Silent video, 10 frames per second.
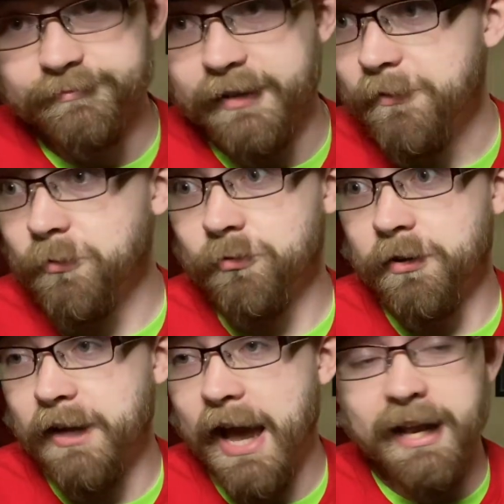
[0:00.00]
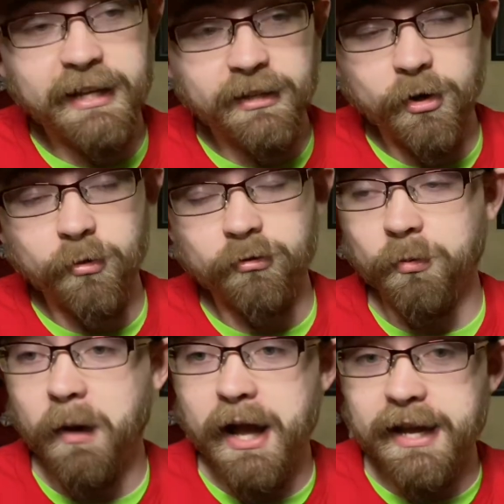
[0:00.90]
if you're Trinidadian, goes your
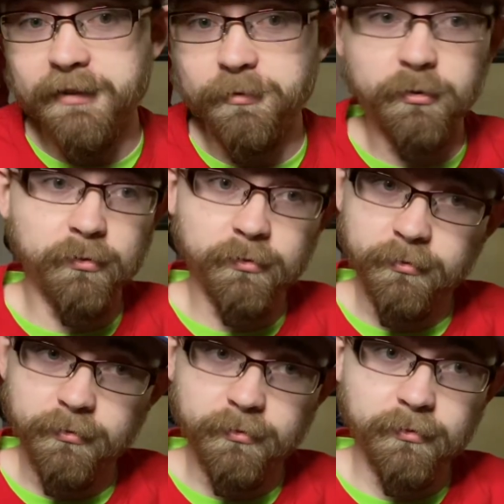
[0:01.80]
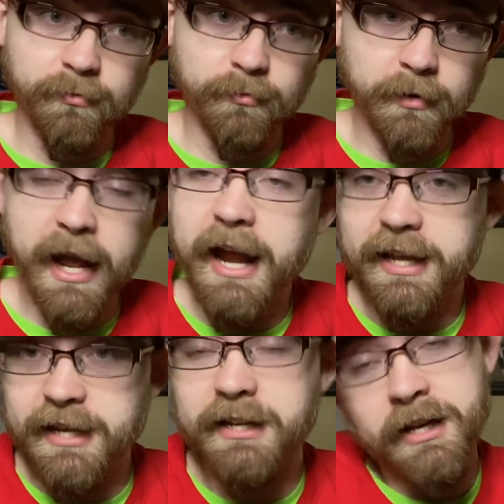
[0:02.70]
way. If you're
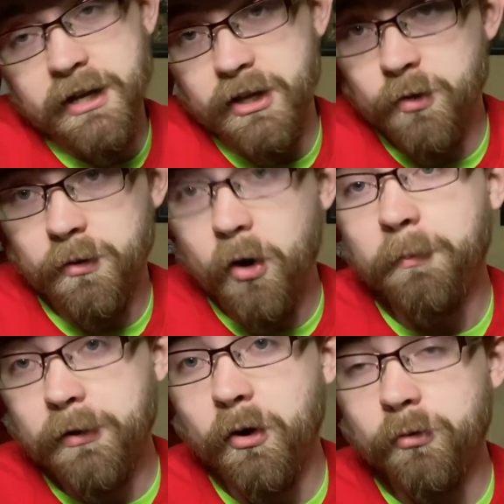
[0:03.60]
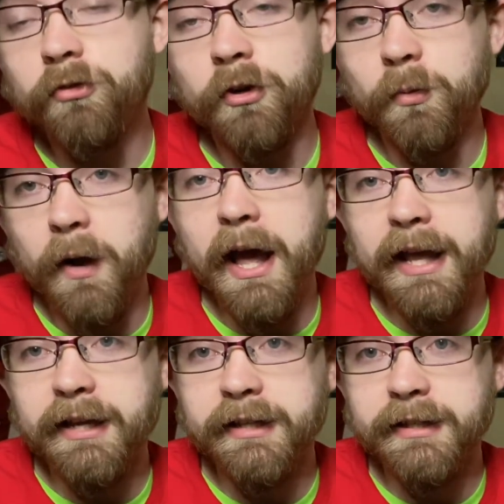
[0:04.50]
Grenadian, you would hope it goes your way.
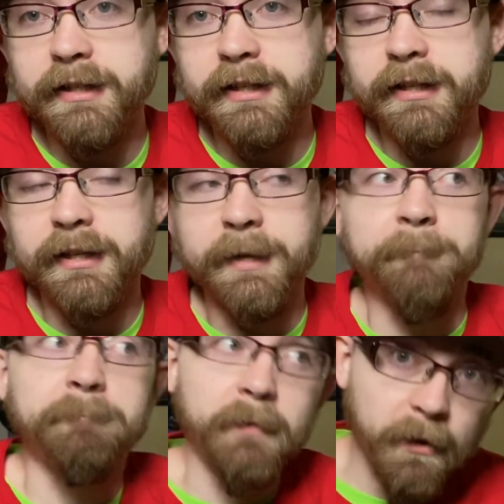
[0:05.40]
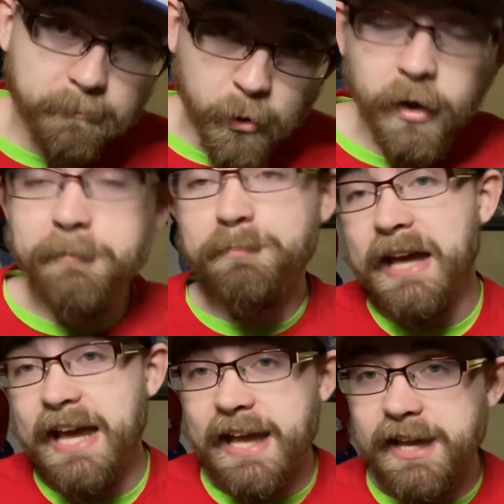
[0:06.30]
Point
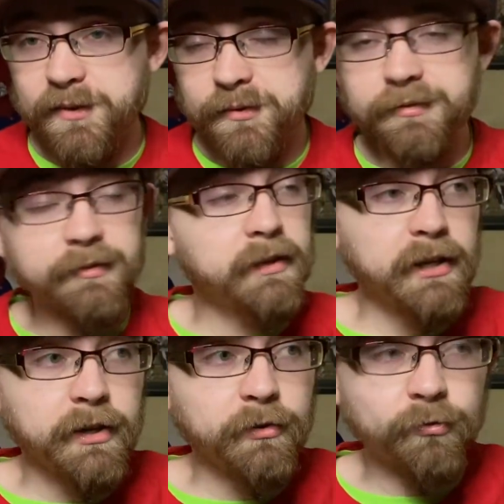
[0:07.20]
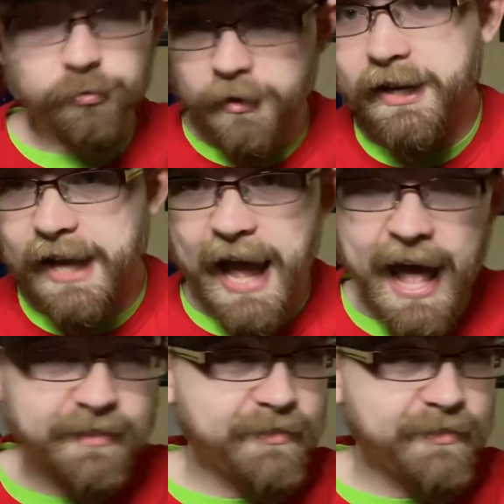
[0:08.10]
being is, Trinidad